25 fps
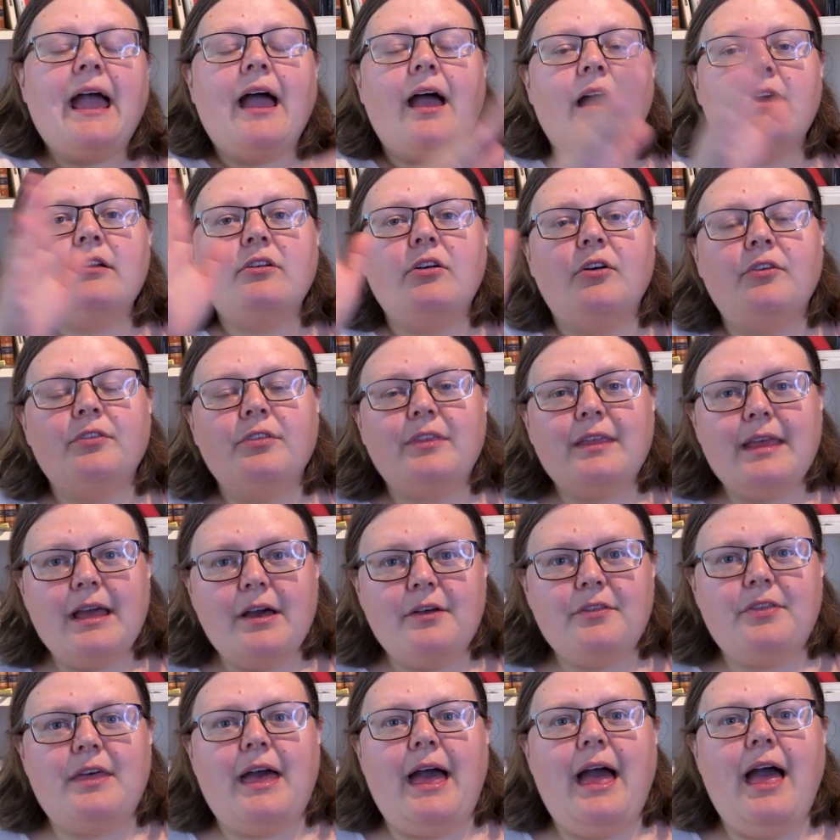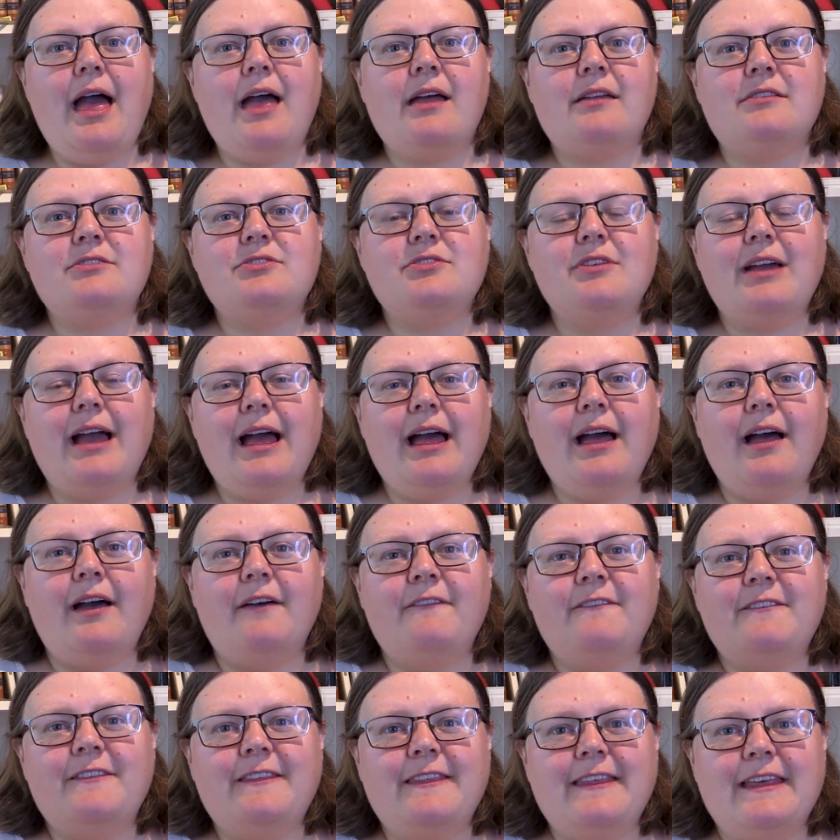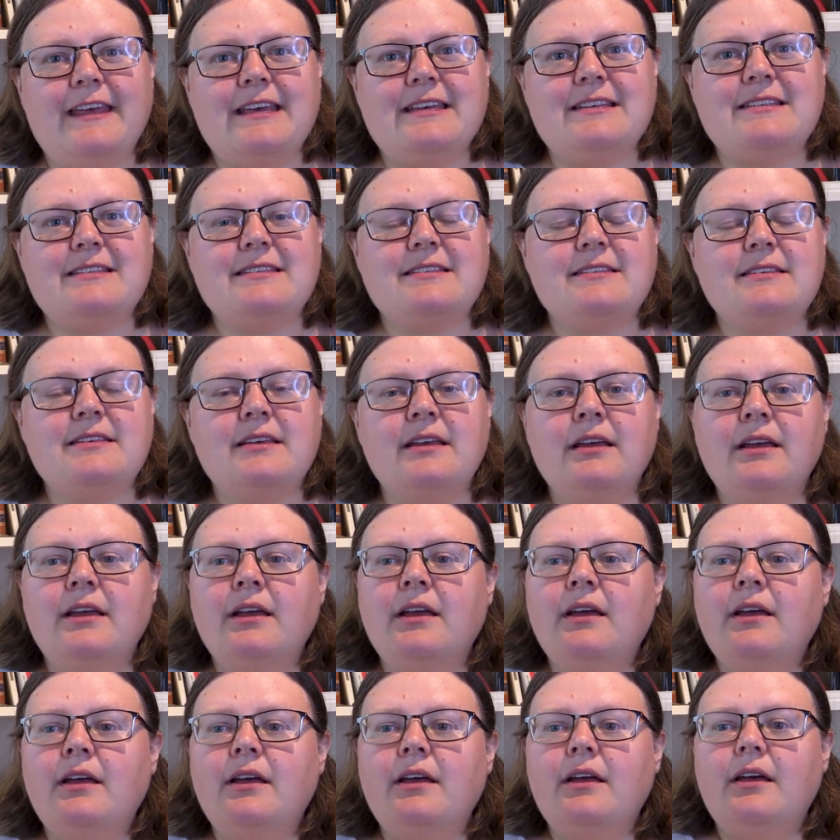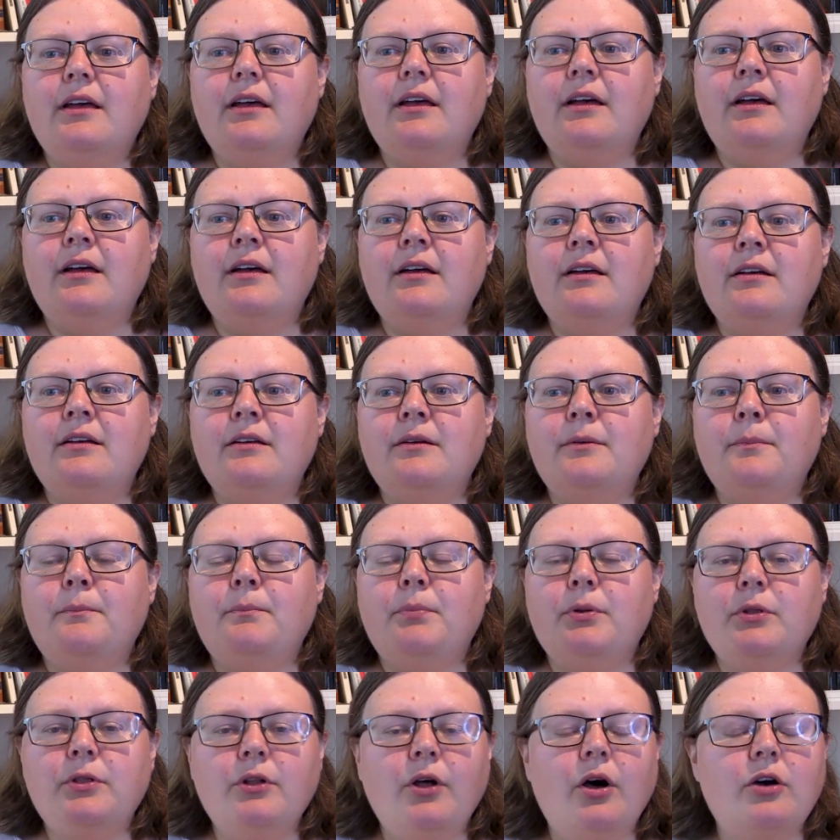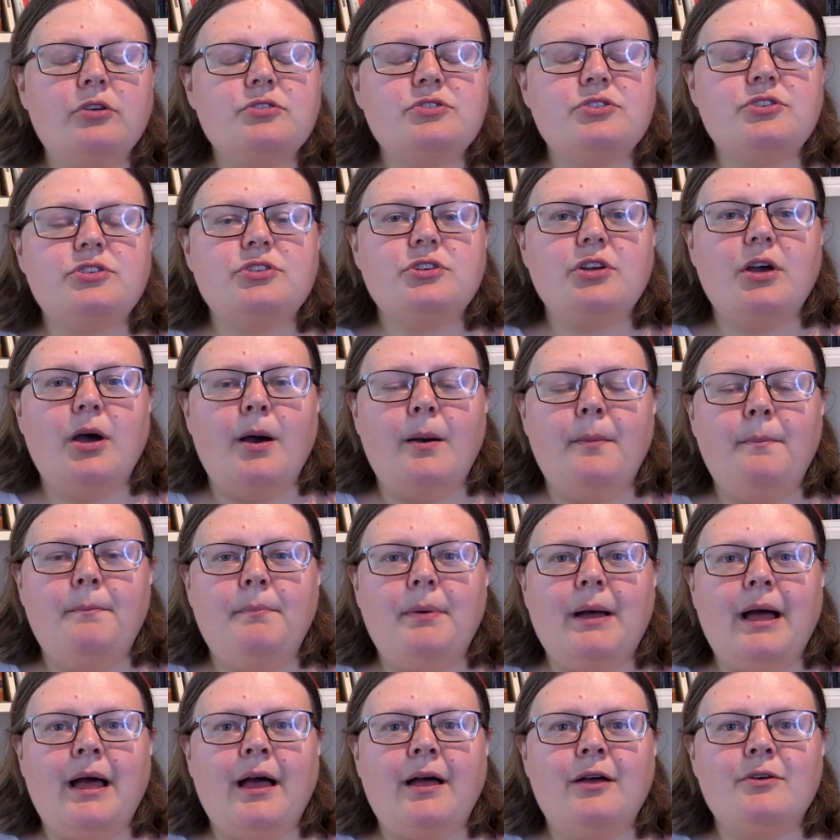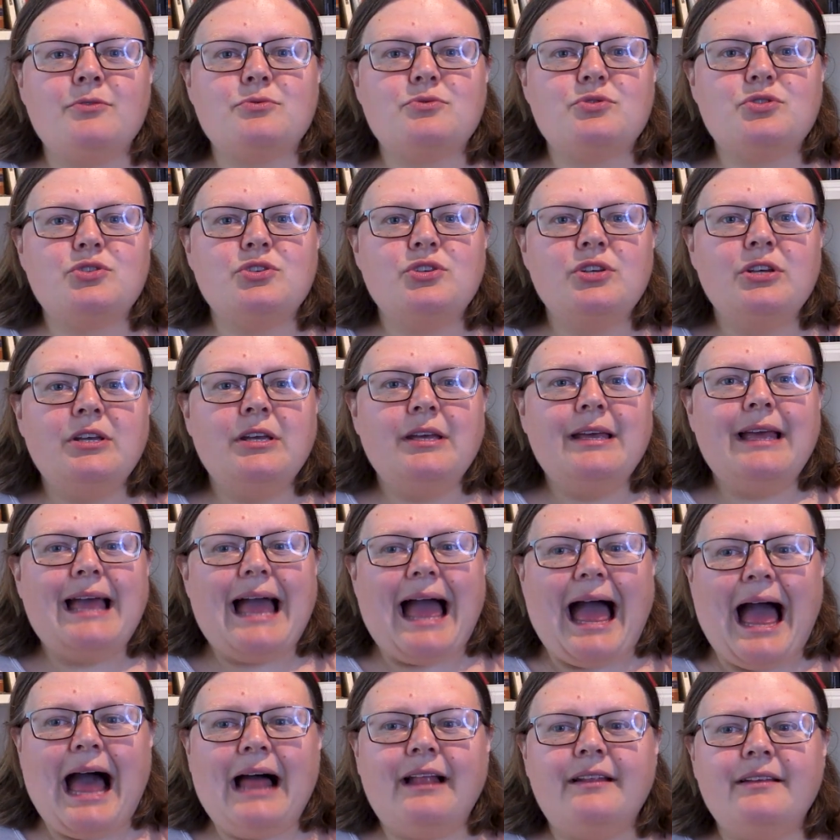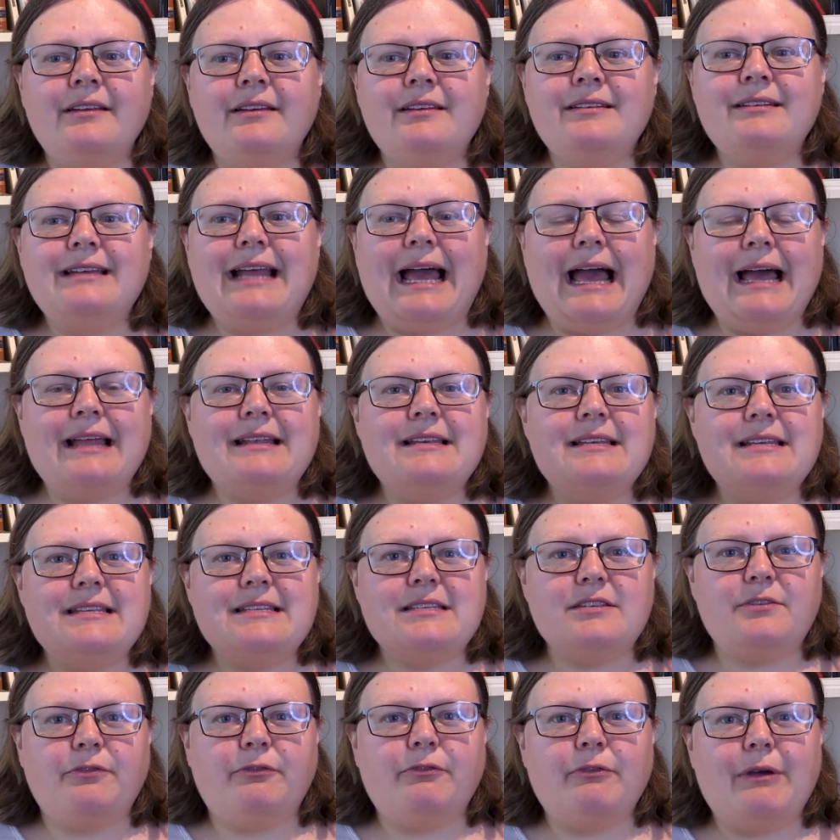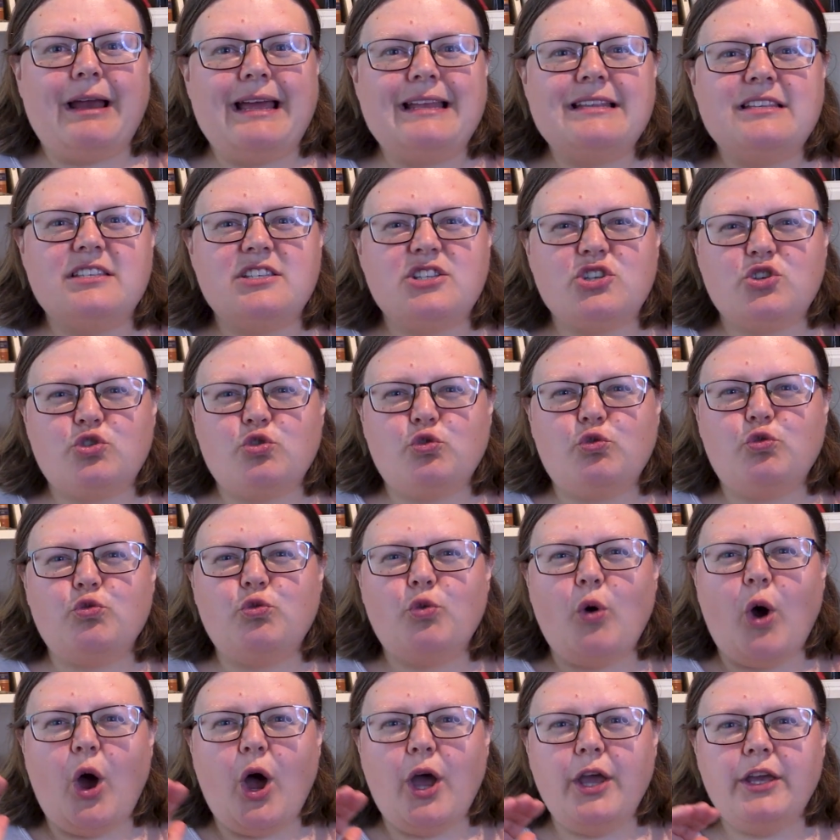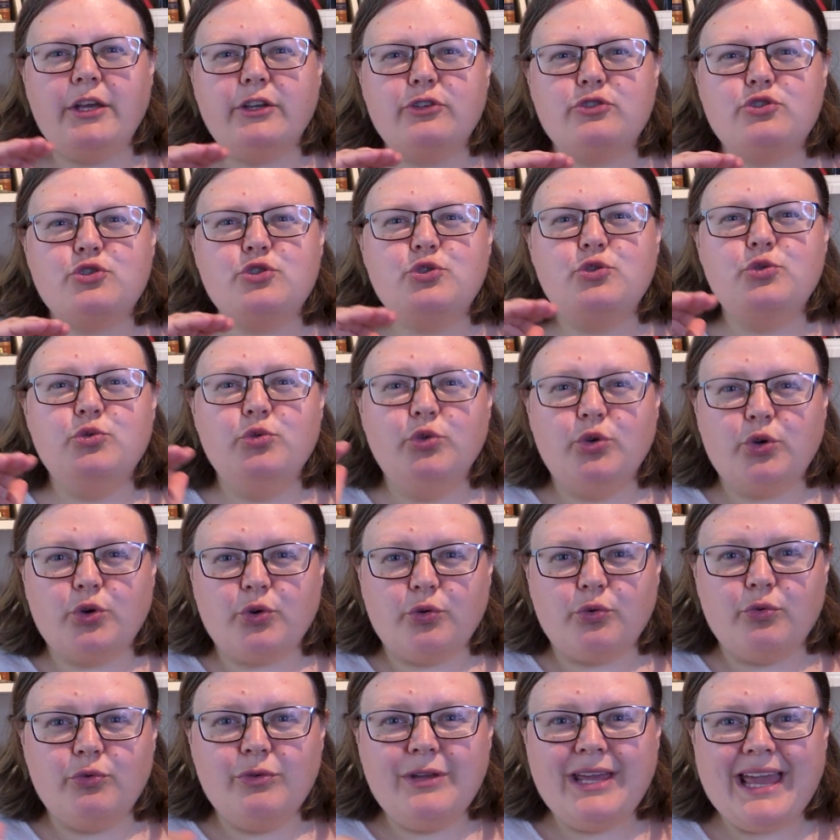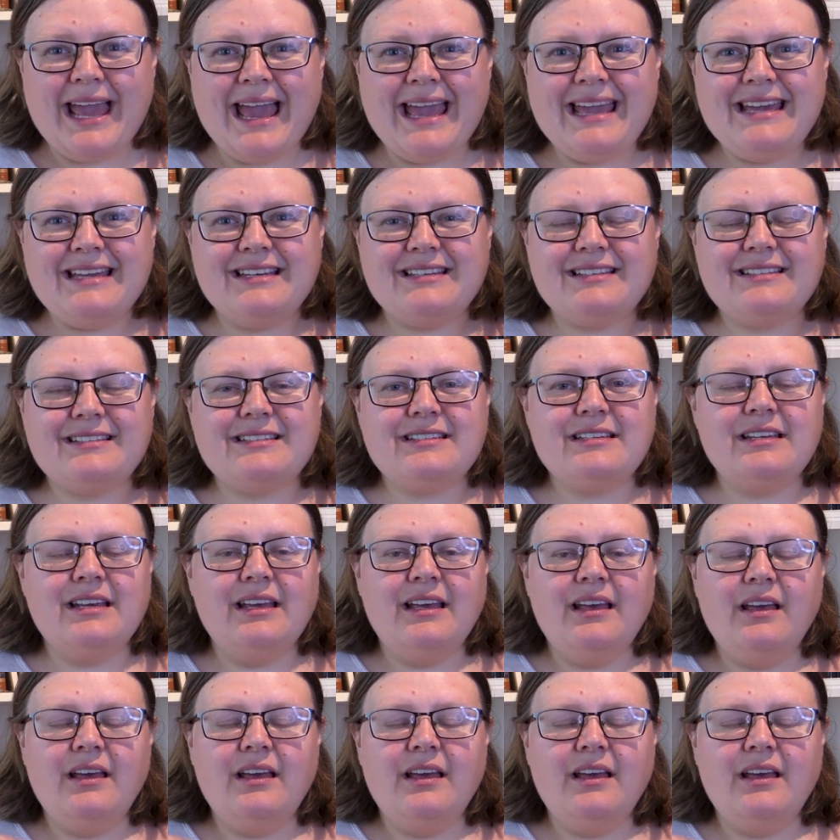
And on the other hand, you have this plot about Alan and his friends trying to create